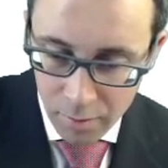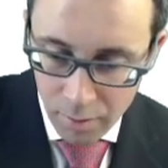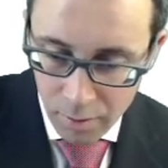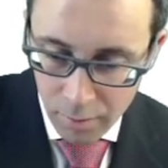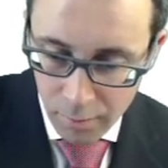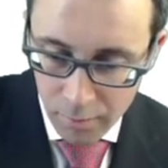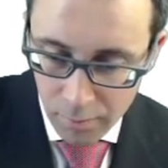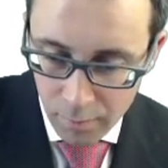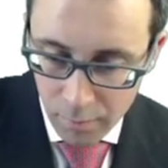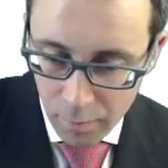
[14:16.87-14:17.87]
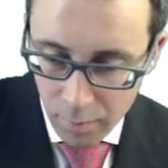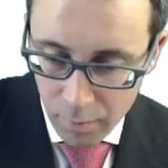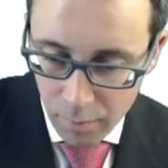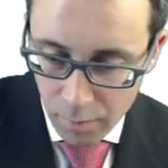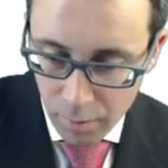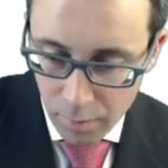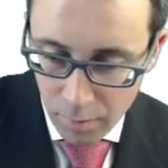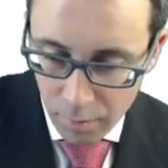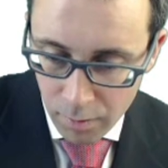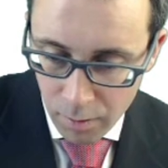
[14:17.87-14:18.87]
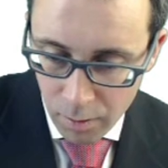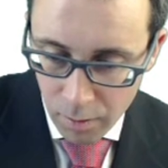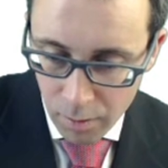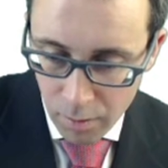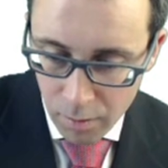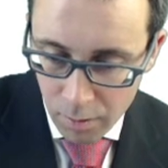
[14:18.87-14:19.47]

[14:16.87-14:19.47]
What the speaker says: No one is speaking in this clip.